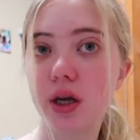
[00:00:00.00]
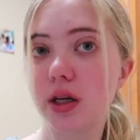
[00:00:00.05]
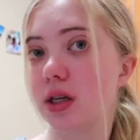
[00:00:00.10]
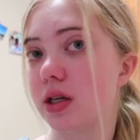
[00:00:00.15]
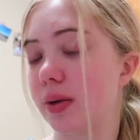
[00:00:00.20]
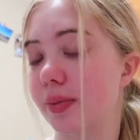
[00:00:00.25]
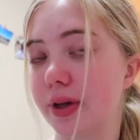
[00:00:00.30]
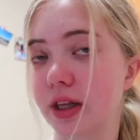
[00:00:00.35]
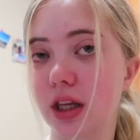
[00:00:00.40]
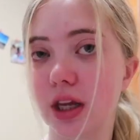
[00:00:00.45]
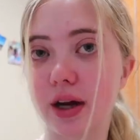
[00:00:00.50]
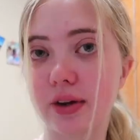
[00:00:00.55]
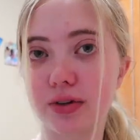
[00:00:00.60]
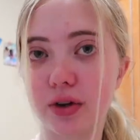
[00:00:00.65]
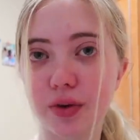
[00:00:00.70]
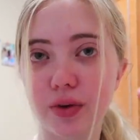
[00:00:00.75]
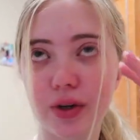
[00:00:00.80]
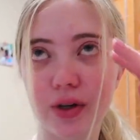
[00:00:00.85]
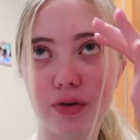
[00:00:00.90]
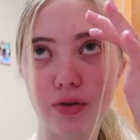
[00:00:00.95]
something that I have
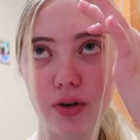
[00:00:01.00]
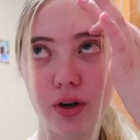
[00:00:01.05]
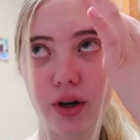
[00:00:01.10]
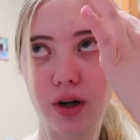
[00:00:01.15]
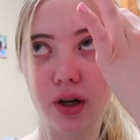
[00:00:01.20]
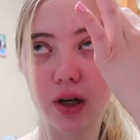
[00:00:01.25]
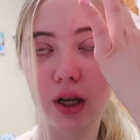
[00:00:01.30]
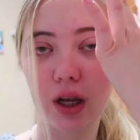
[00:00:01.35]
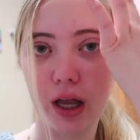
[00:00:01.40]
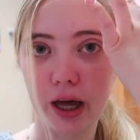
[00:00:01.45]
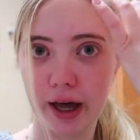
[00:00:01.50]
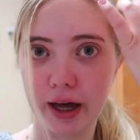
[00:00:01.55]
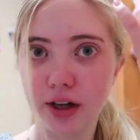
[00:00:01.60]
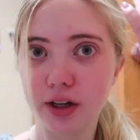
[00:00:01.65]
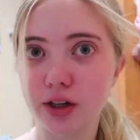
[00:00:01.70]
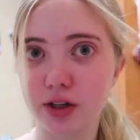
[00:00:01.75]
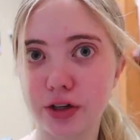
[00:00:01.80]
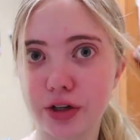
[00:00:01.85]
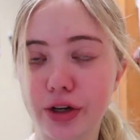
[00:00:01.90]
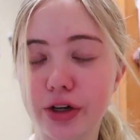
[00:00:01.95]
to read for a
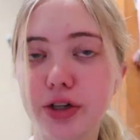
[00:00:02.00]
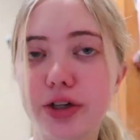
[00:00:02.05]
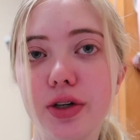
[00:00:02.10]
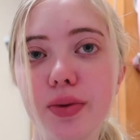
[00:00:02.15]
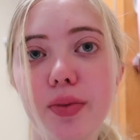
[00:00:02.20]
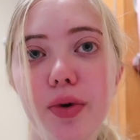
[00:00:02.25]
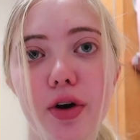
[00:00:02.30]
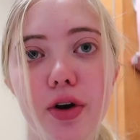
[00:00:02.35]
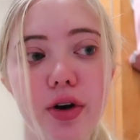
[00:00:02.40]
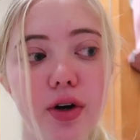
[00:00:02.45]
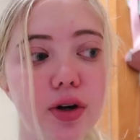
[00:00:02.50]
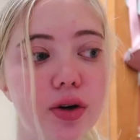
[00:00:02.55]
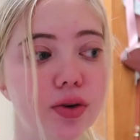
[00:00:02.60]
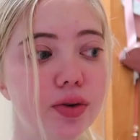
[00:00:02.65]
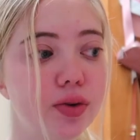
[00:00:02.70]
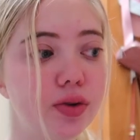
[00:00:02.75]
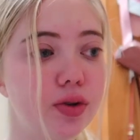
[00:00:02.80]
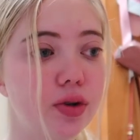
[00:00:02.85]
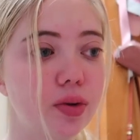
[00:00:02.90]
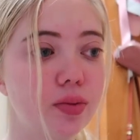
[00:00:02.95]
class
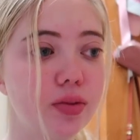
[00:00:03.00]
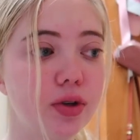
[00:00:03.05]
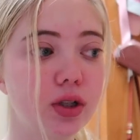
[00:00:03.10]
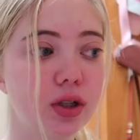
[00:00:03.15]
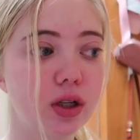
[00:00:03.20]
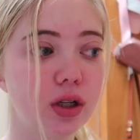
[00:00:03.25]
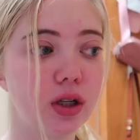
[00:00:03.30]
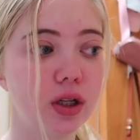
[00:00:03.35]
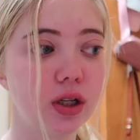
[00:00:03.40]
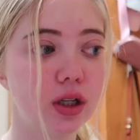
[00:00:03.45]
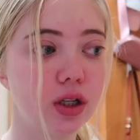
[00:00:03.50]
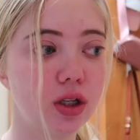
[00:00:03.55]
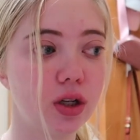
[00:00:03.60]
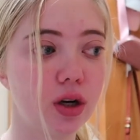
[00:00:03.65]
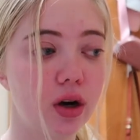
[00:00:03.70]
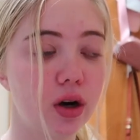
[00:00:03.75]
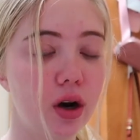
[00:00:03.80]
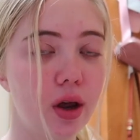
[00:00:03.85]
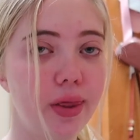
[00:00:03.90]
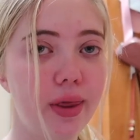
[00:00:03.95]
tomorrow so i'm just gonna get
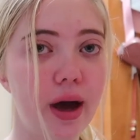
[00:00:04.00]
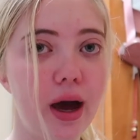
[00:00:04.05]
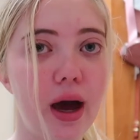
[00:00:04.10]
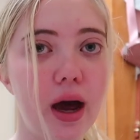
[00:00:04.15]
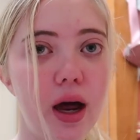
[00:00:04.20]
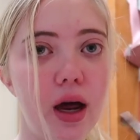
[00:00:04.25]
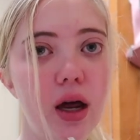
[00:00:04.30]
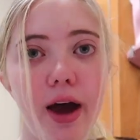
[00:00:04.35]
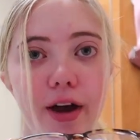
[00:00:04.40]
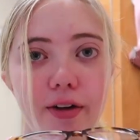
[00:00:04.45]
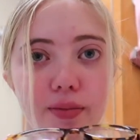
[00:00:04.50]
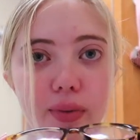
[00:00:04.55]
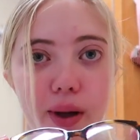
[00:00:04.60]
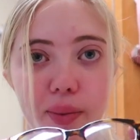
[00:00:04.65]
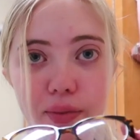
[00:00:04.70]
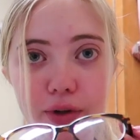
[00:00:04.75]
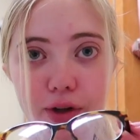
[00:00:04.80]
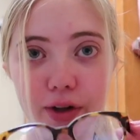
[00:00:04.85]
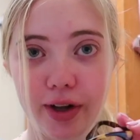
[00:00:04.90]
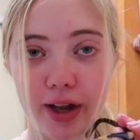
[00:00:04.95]
started on that and my
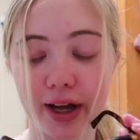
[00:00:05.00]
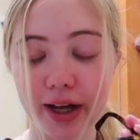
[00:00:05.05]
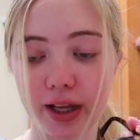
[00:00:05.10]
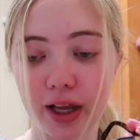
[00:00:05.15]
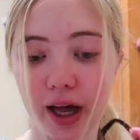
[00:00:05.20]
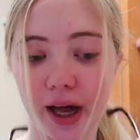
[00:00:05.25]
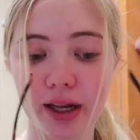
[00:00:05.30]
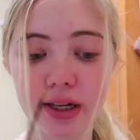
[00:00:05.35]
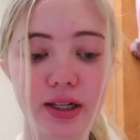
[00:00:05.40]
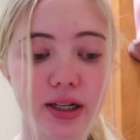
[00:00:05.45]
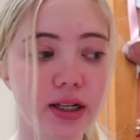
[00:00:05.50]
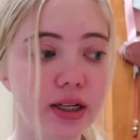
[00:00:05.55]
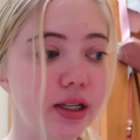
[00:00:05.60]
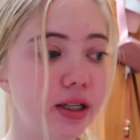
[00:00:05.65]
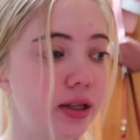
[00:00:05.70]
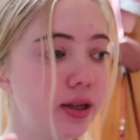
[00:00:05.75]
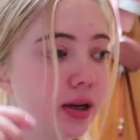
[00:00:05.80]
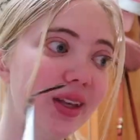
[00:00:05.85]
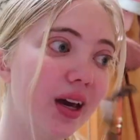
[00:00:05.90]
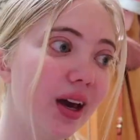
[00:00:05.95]
blue light
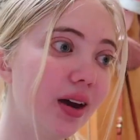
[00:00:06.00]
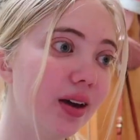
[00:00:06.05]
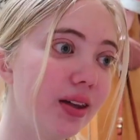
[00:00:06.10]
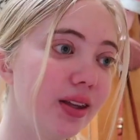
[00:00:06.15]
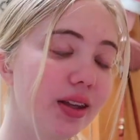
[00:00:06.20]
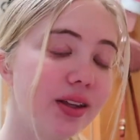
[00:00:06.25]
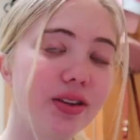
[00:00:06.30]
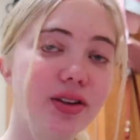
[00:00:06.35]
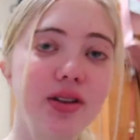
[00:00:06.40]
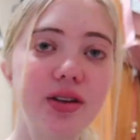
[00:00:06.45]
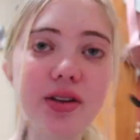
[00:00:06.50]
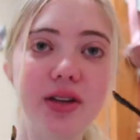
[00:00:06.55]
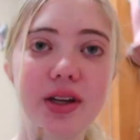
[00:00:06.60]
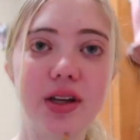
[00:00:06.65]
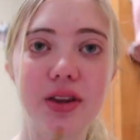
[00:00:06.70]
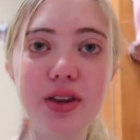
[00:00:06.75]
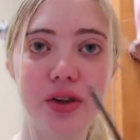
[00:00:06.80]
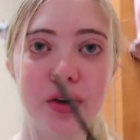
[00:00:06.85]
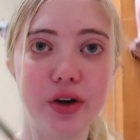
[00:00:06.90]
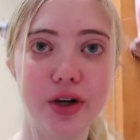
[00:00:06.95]
glasses yeah i think this is
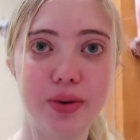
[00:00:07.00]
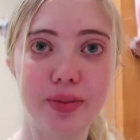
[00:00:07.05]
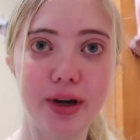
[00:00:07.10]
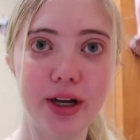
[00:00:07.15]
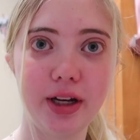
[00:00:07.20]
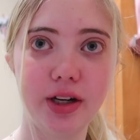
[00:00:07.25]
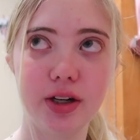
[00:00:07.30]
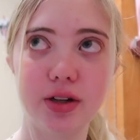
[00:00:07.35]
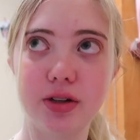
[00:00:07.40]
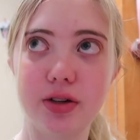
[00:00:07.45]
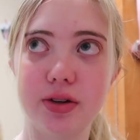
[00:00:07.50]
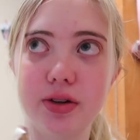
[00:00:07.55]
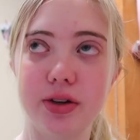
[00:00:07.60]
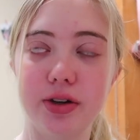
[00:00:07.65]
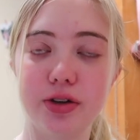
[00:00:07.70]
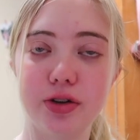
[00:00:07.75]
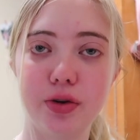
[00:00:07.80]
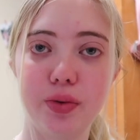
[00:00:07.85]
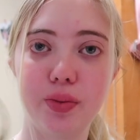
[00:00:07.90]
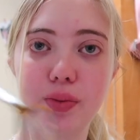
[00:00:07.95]
like 30 pages so
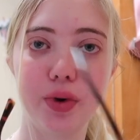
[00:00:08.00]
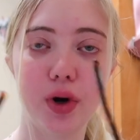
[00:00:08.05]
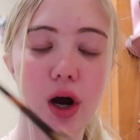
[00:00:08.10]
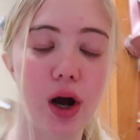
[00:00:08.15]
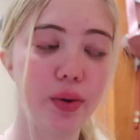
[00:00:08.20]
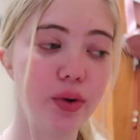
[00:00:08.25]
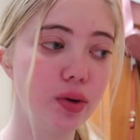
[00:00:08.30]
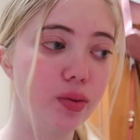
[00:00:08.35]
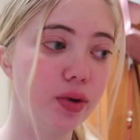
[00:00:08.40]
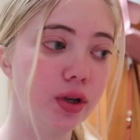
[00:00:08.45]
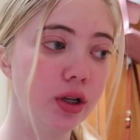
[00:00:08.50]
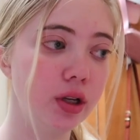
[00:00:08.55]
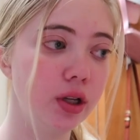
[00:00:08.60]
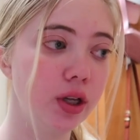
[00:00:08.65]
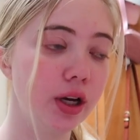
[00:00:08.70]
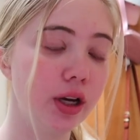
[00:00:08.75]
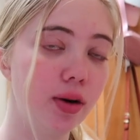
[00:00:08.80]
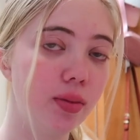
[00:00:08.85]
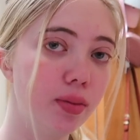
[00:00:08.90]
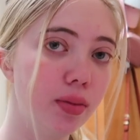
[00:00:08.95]
this will probably be
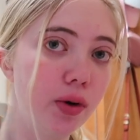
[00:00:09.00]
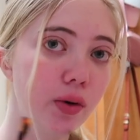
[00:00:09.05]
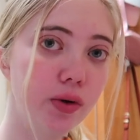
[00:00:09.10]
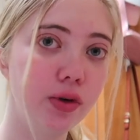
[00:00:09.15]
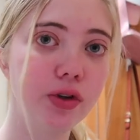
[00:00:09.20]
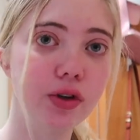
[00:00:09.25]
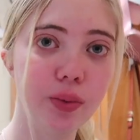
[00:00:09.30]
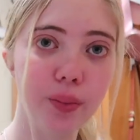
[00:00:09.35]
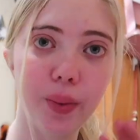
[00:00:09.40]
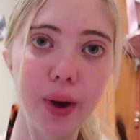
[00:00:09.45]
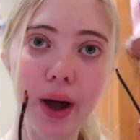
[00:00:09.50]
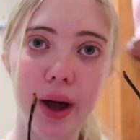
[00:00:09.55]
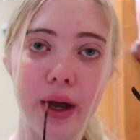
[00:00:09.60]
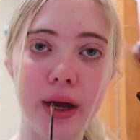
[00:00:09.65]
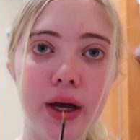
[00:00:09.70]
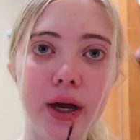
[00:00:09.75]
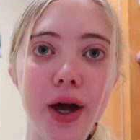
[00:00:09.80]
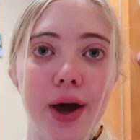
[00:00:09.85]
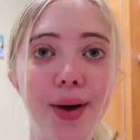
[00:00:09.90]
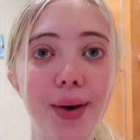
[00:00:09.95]
like most of my
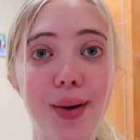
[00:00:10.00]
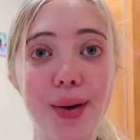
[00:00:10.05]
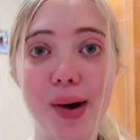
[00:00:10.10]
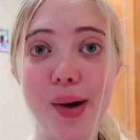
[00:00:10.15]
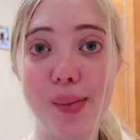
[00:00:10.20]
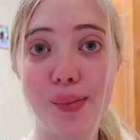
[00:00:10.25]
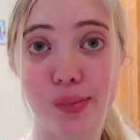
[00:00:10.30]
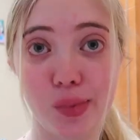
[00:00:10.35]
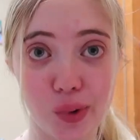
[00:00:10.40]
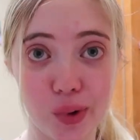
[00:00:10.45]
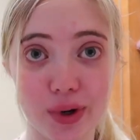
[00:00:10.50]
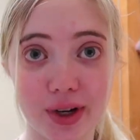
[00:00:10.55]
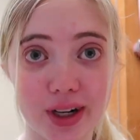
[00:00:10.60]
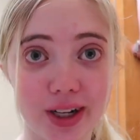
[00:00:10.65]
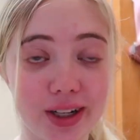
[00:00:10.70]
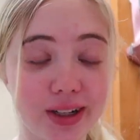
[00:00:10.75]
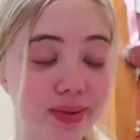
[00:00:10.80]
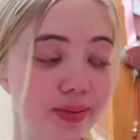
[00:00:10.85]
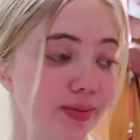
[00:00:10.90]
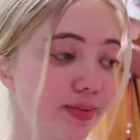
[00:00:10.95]
morning